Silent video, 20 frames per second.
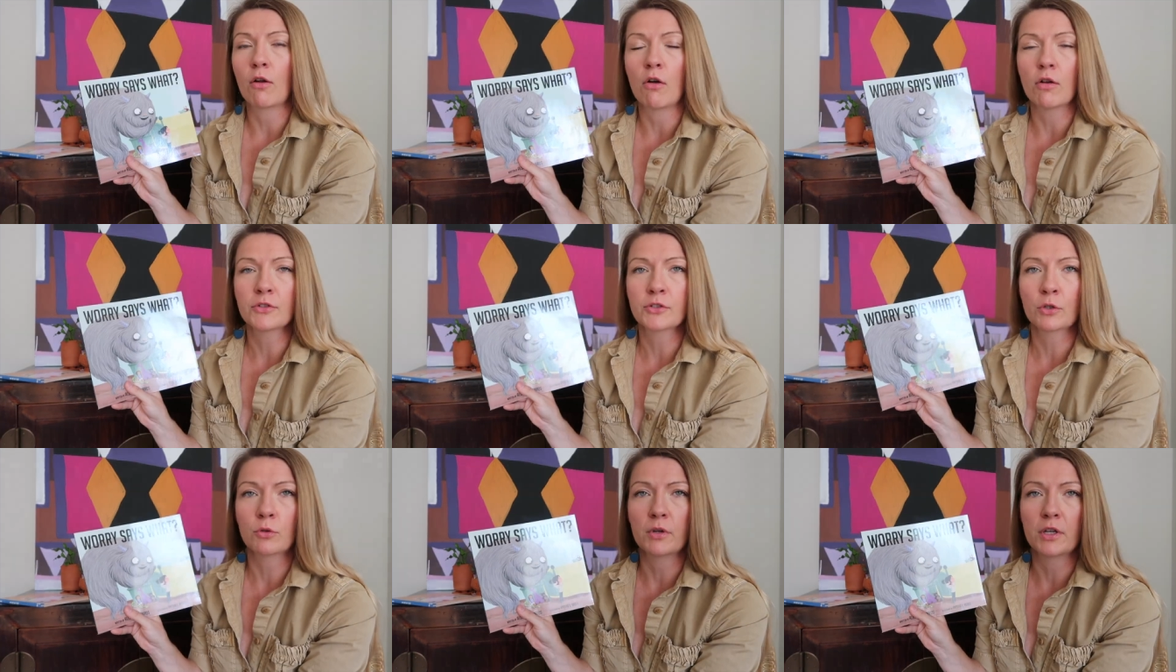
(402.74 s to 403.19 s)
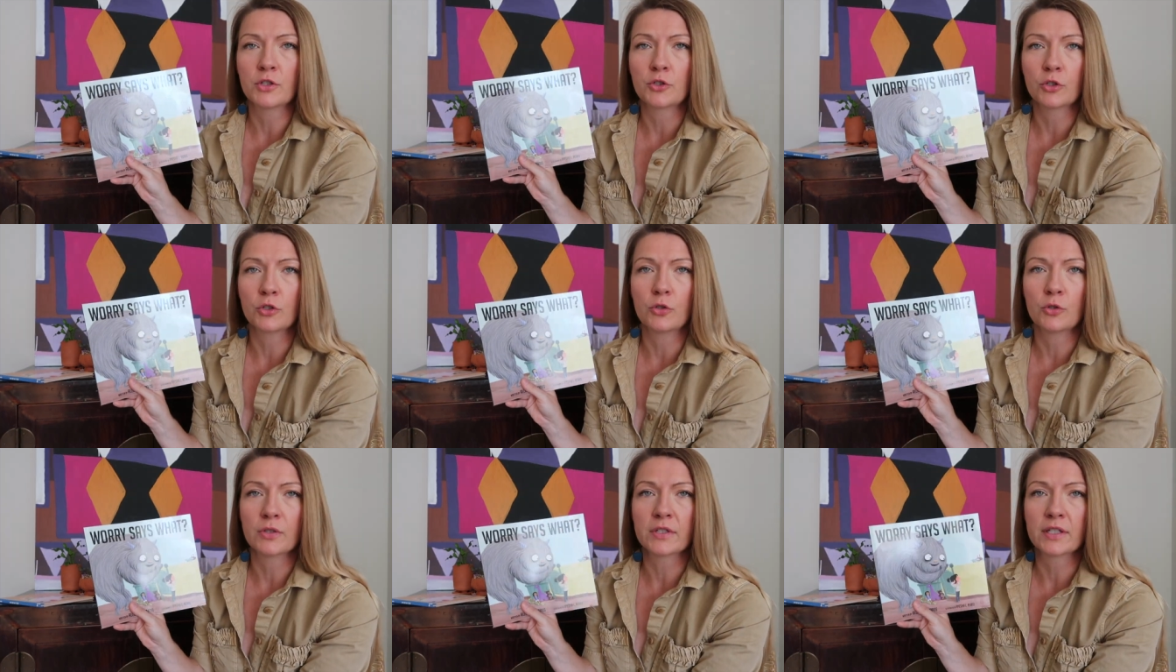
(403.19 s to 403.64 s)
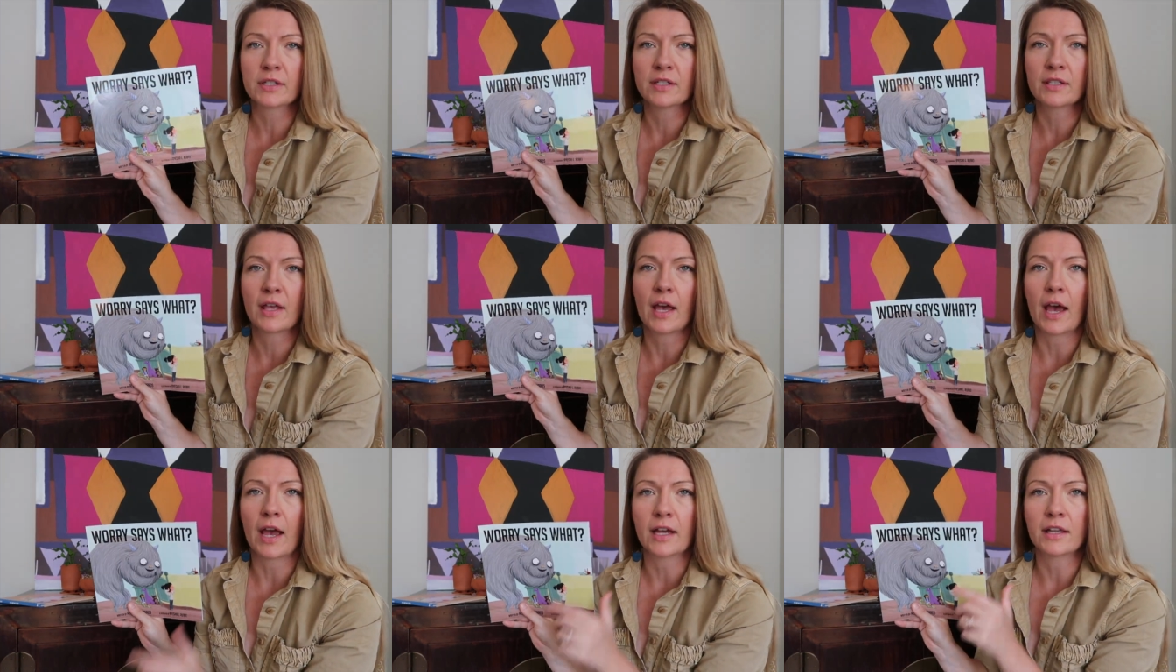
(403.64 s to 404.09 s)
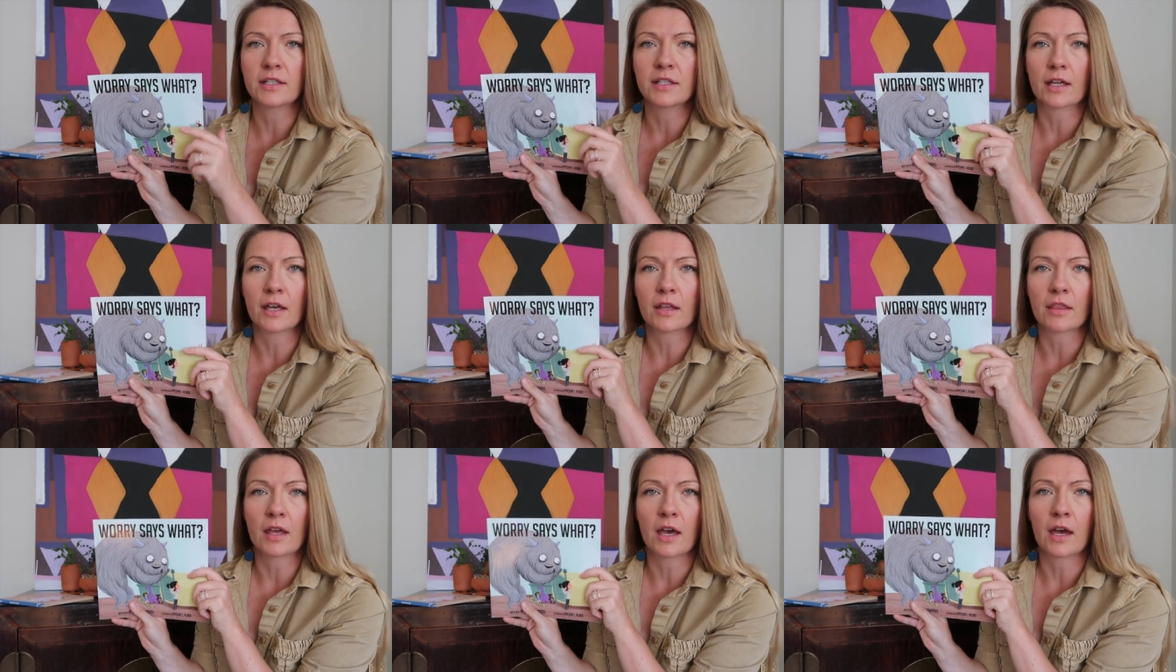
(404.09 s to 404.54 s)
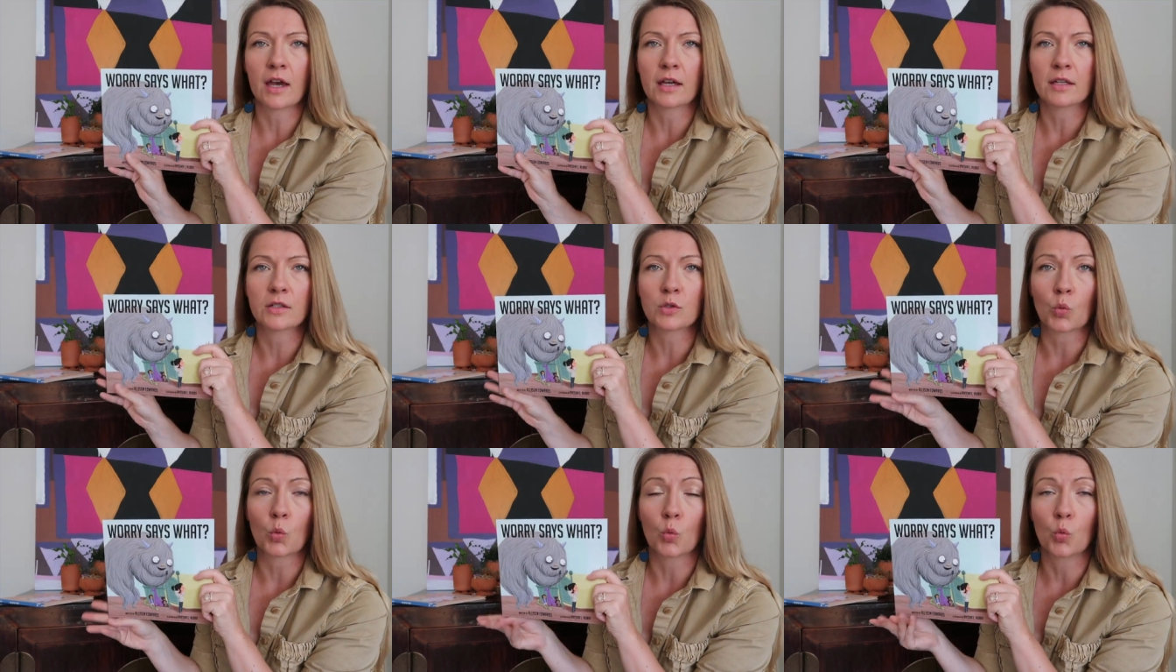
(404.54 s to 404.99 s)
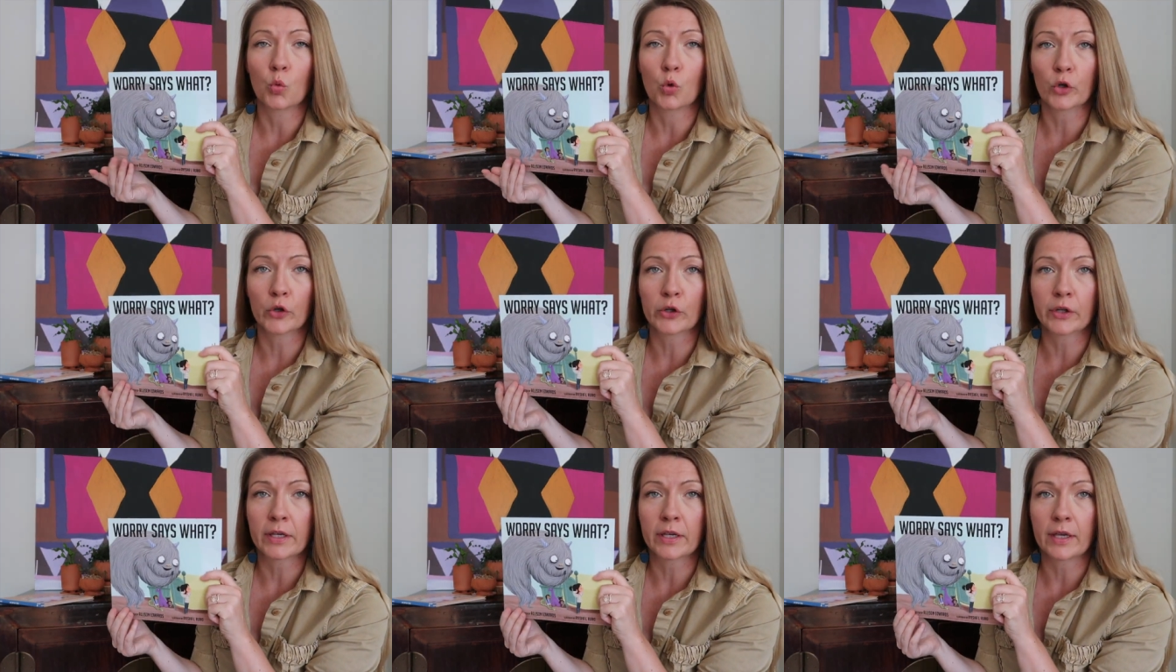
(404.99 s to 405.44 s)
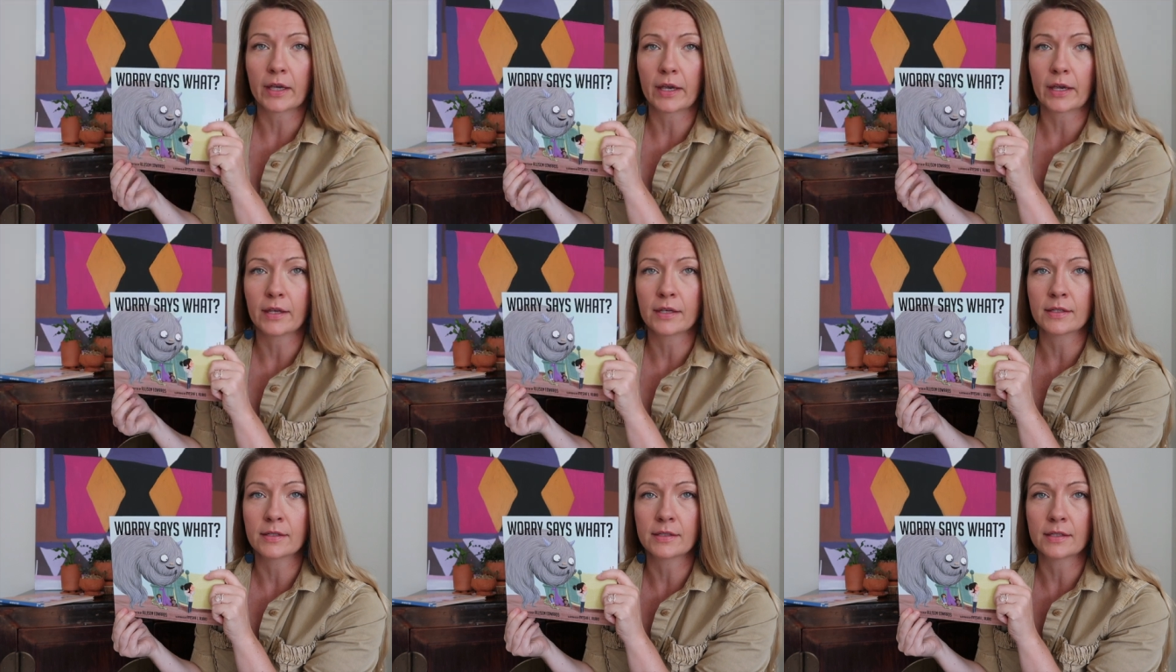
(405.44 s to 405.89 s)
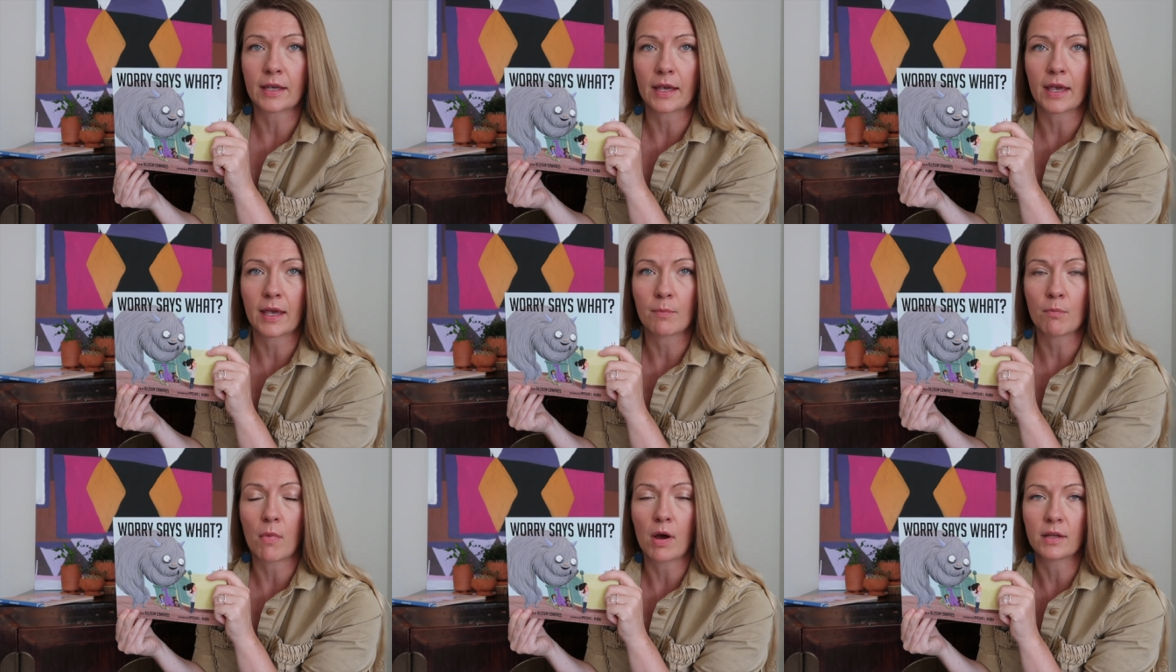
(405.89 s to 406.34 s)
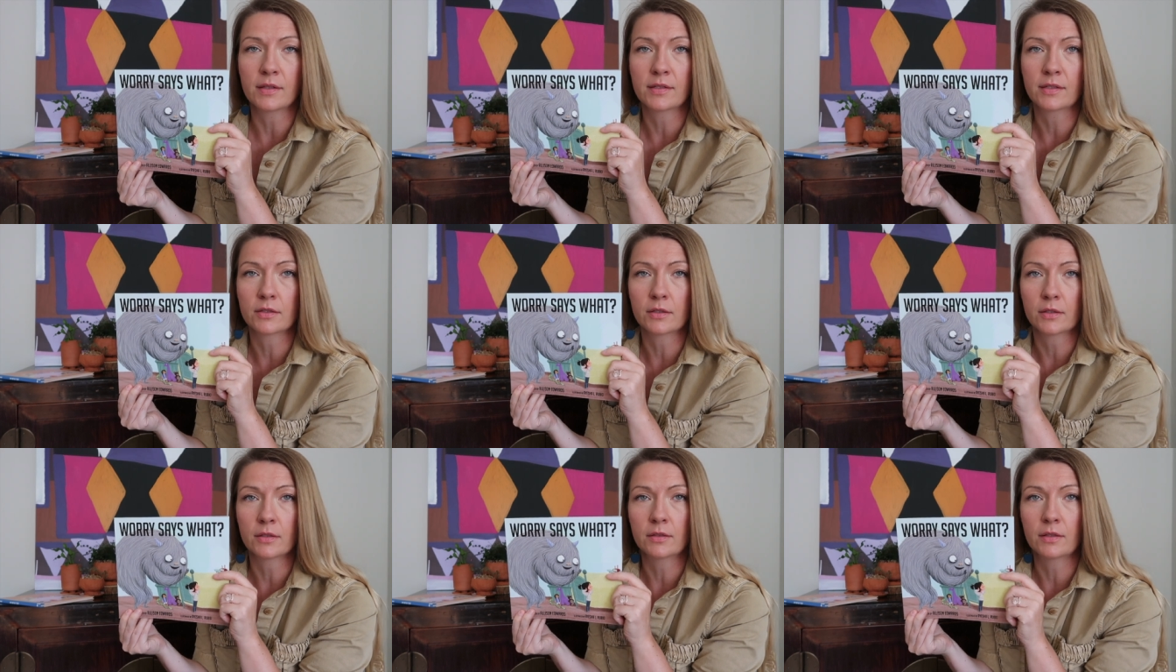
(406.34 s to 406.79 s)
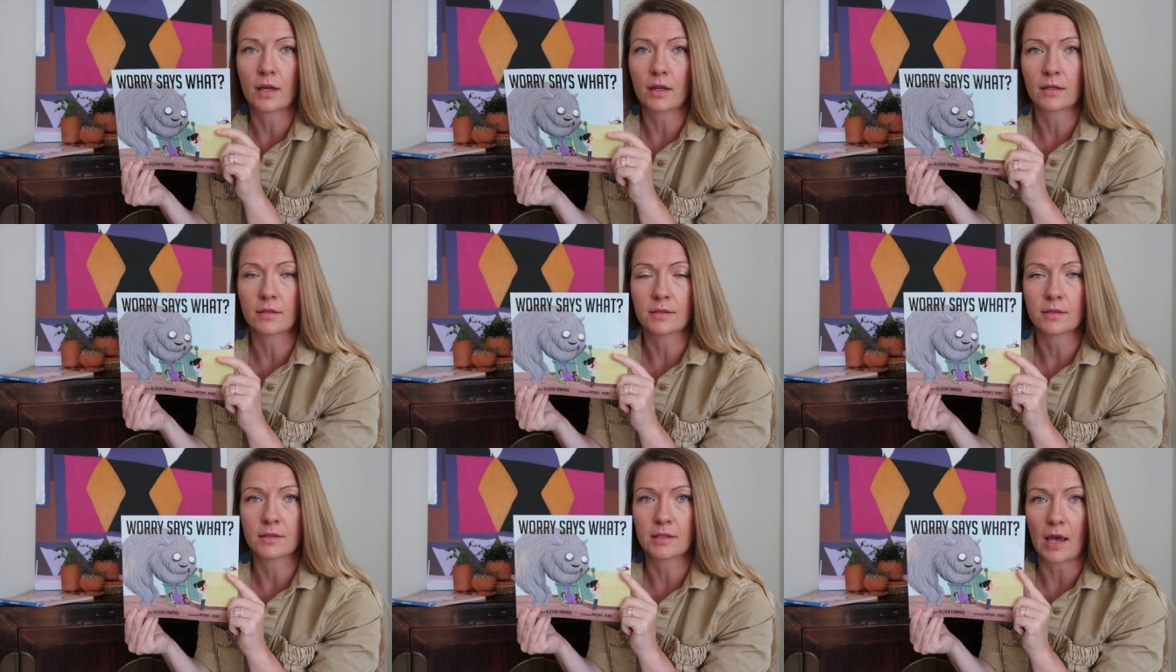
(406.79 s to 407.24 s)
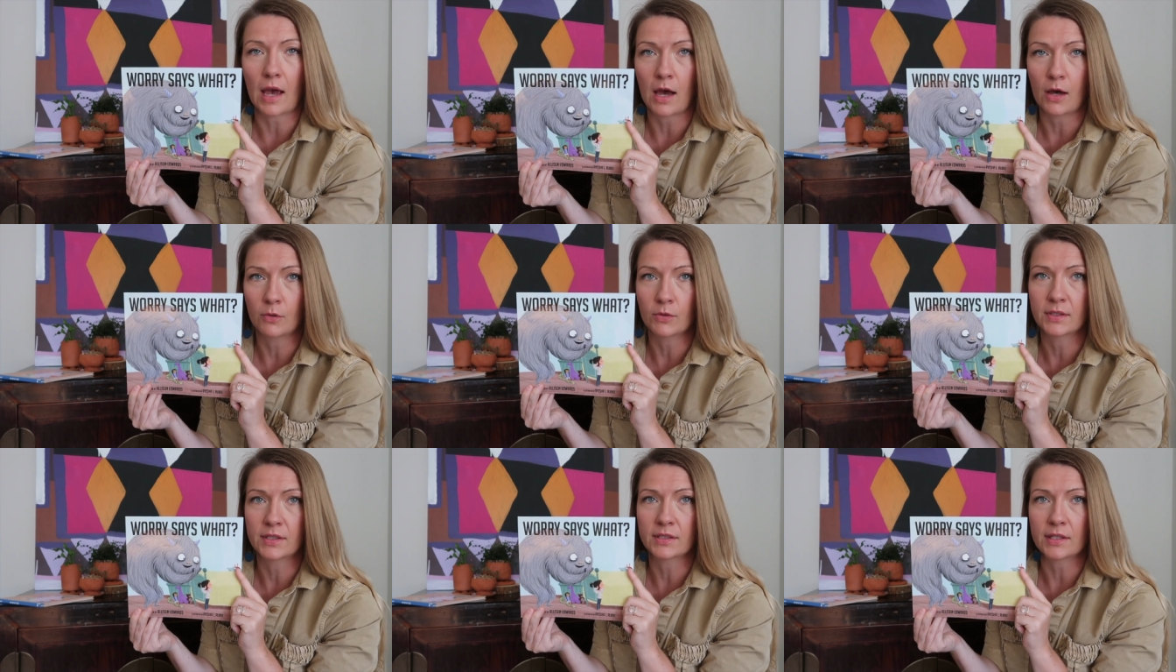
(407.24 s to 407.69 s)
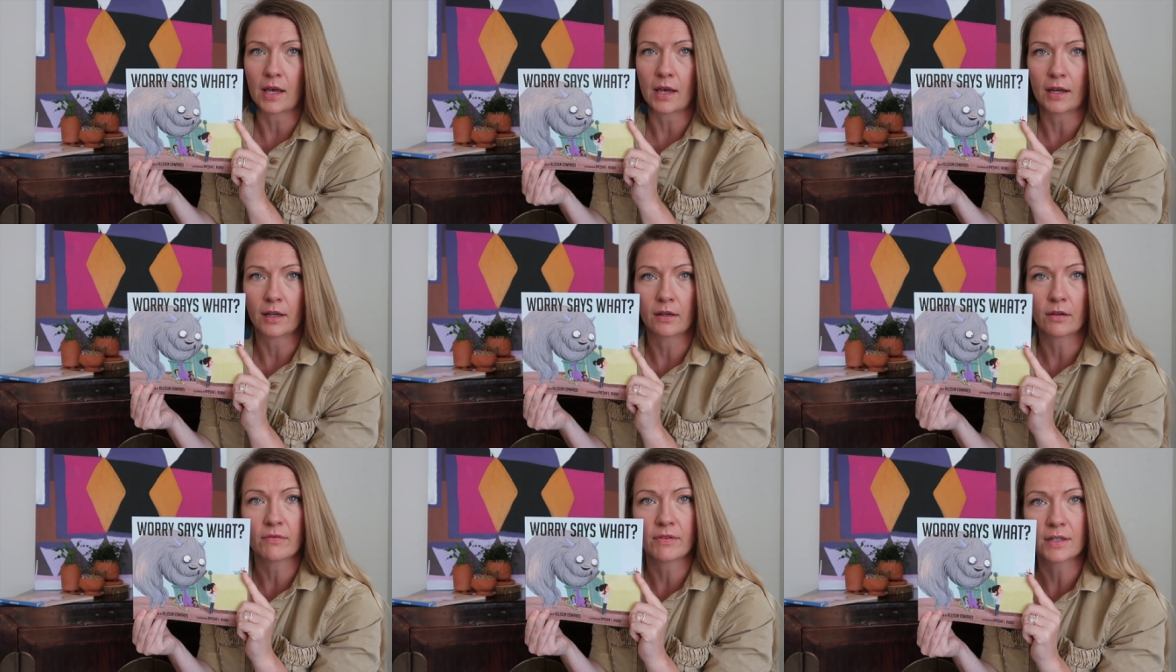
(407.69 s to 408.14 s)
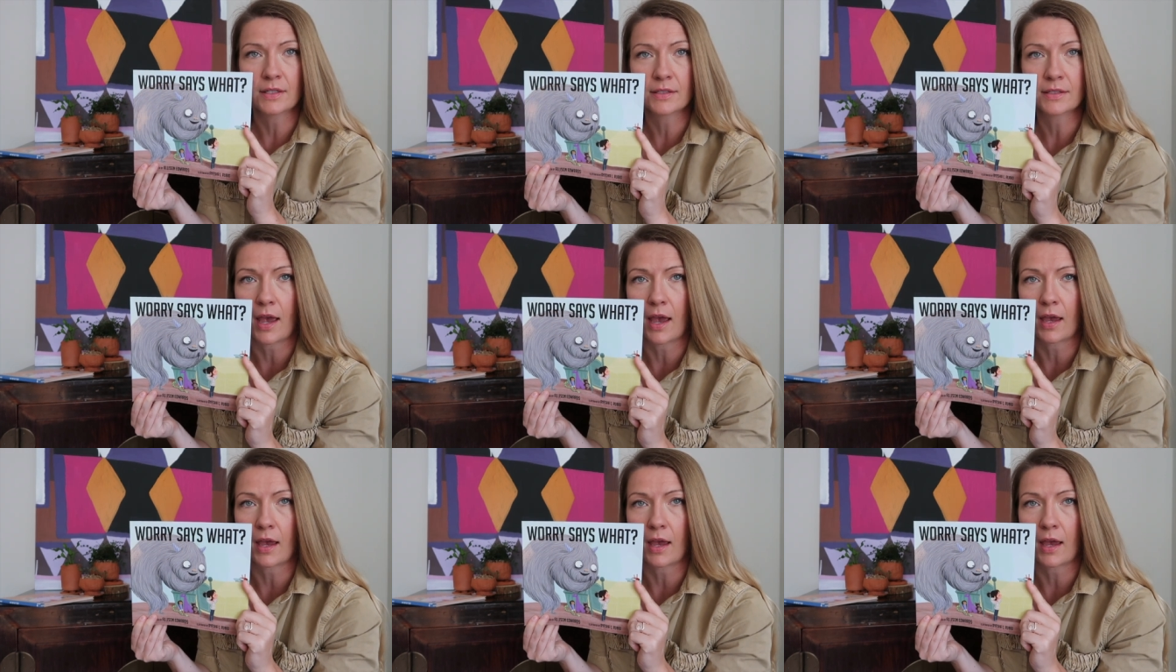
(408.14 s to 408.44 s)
also introduces the idea that worry is a monster that is outside of us,